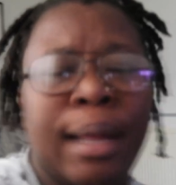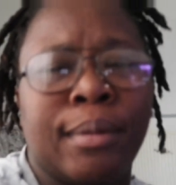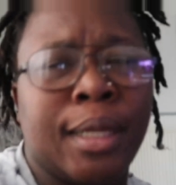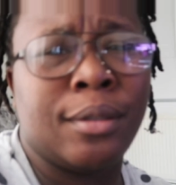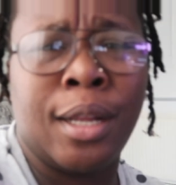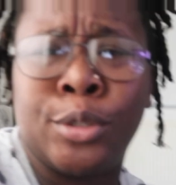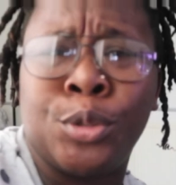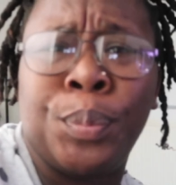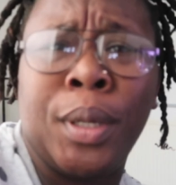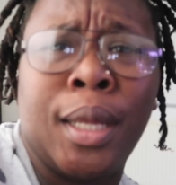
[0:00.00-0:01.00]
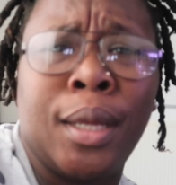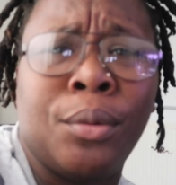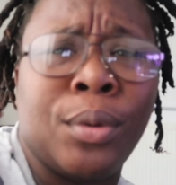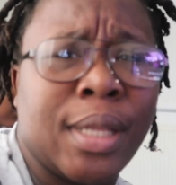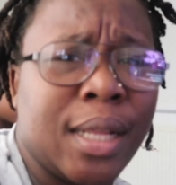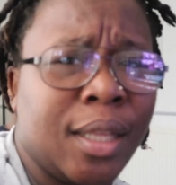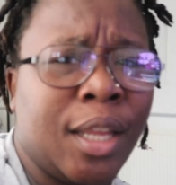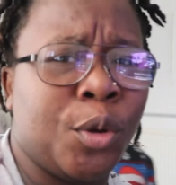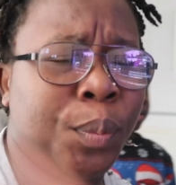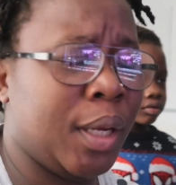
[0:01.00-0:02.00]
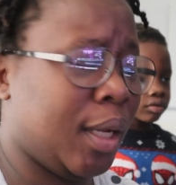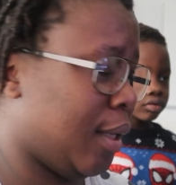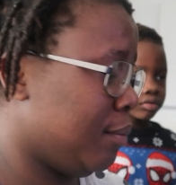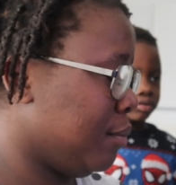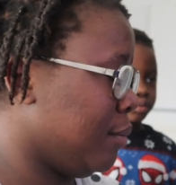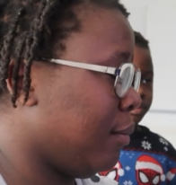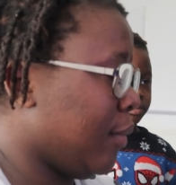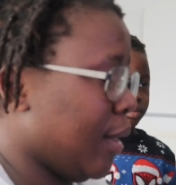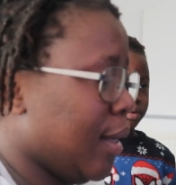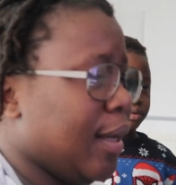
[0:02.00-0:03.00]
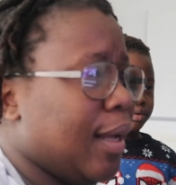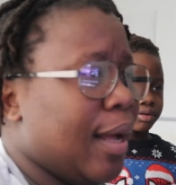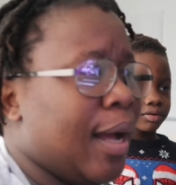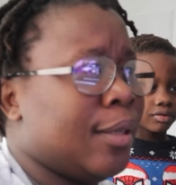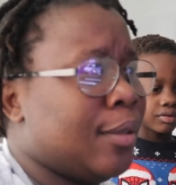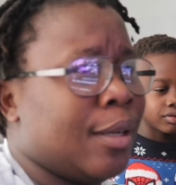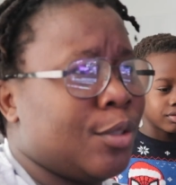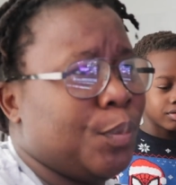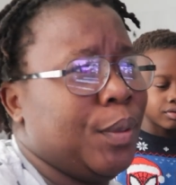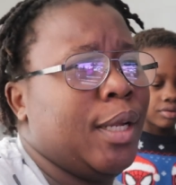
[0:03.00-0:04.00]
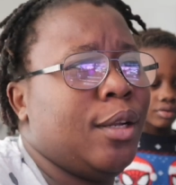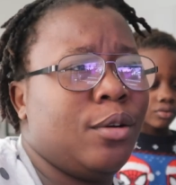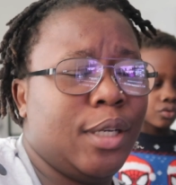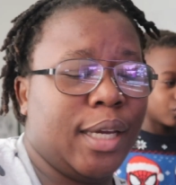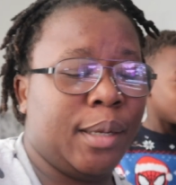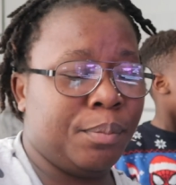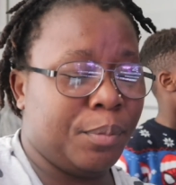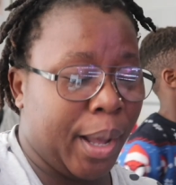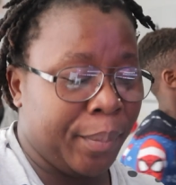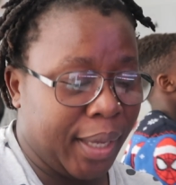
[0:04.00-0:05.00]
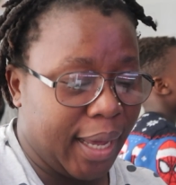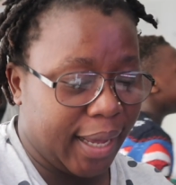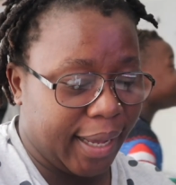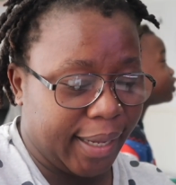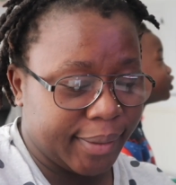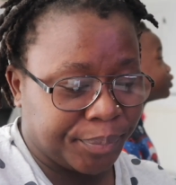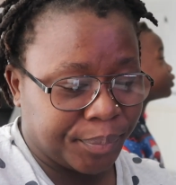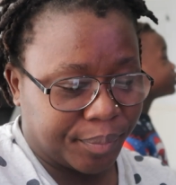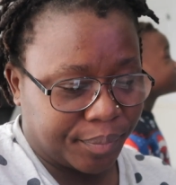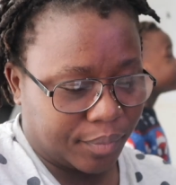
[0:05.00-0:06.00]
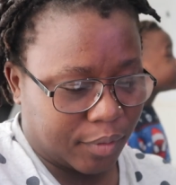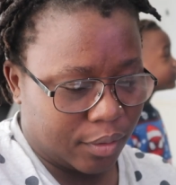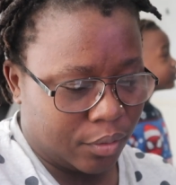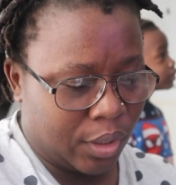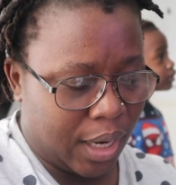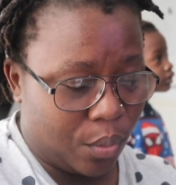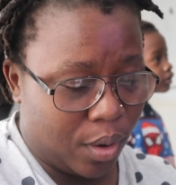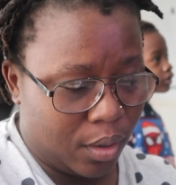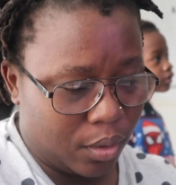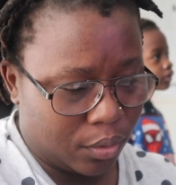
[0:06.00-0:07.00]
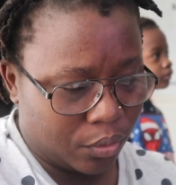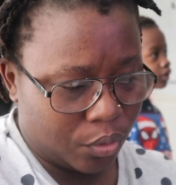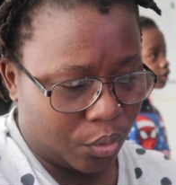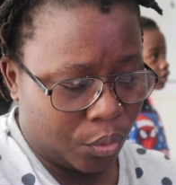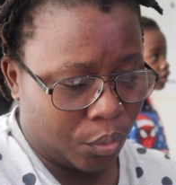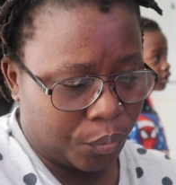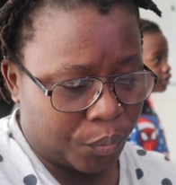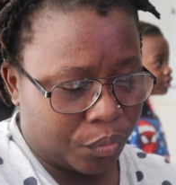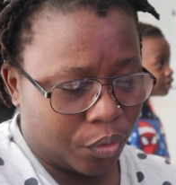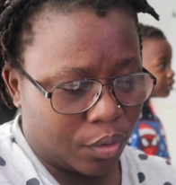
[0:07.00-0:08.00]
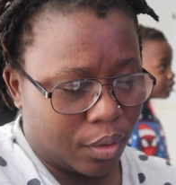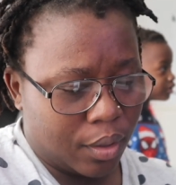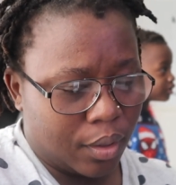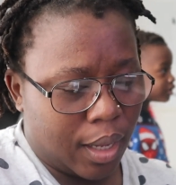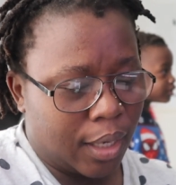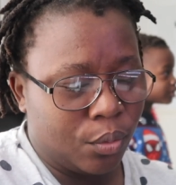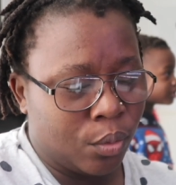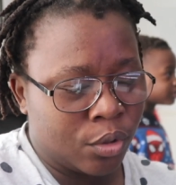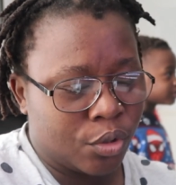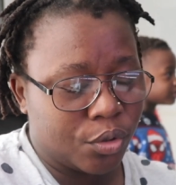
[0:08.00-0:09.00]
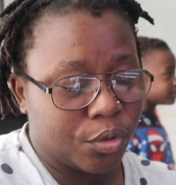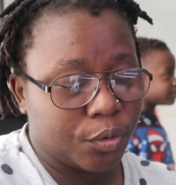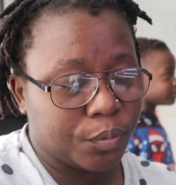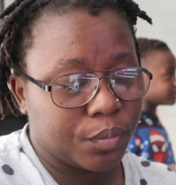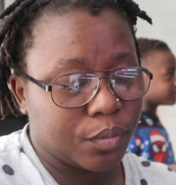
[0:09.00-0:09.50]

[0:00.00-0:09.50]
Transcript: Um, I don't know how to play. What's that that you're playing? I don't know how to play your game, but I'm here. You. you. can what? We can teach you. I don't want to.